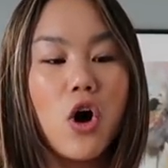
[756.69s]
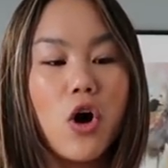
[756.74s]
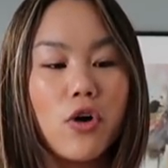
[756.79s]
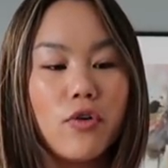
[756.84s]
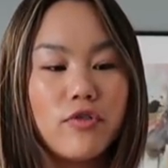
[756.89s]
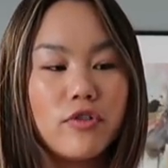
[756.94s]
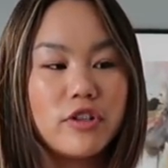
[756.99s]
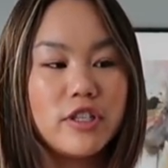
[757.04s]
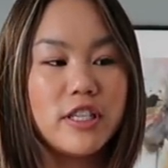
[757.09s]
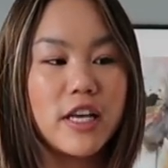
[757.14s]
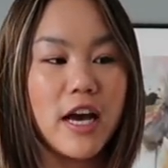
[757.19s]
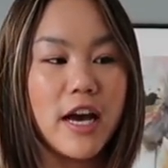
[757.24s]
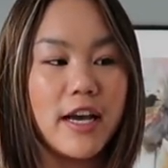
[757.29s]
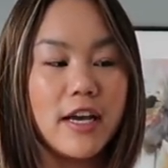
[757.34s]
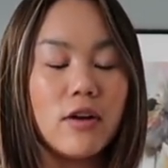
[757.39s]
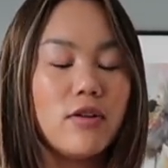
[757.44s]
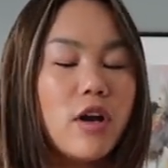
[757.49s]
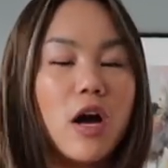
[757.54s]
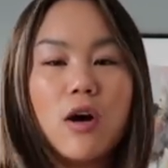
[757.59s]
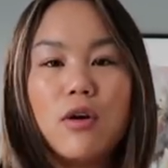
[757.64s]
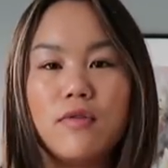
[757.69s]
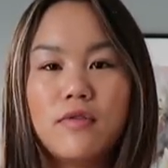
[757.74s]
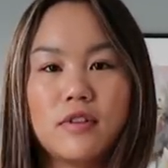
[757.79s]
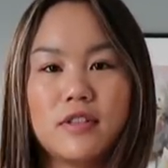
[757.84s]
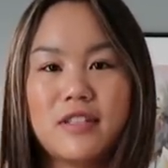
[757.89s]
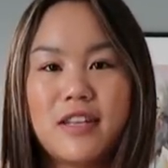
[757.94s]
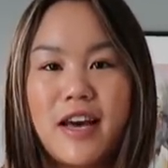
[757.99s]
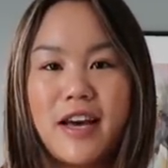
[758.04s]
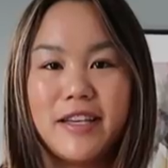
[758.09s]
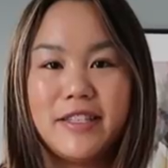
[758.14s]
oversized, or not
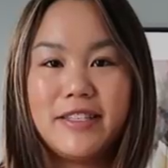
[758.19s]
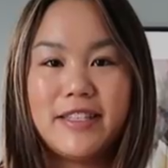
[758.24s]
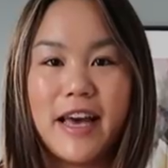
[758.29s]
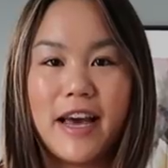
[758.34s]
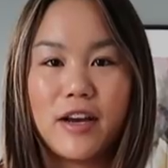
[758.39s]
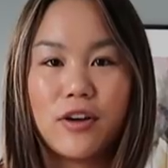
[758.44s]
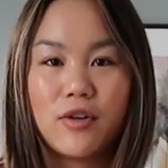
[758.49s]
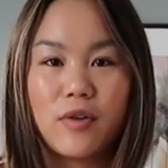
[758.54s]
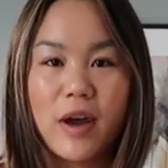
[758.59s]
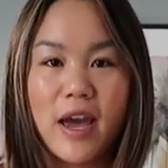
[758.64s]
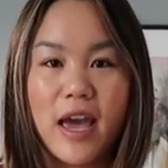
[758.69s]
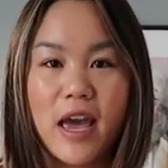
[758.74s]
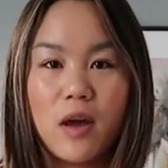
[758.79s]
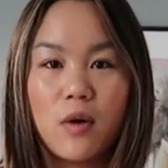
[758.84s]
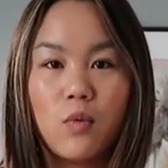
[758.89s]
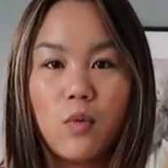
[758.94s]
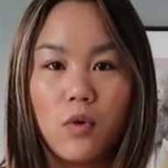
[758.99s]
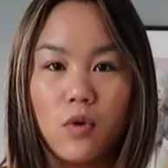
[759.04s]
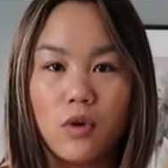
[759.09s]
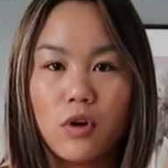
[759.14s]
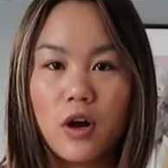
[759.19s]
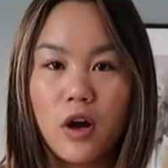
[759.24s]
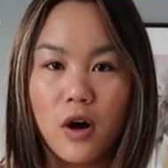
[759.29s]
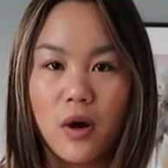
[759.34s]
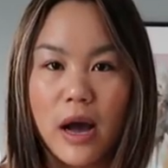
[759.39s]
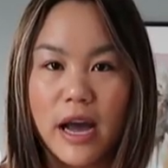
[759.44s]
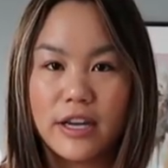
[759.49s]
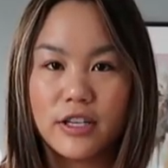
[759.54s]
oversized, that gray wool coat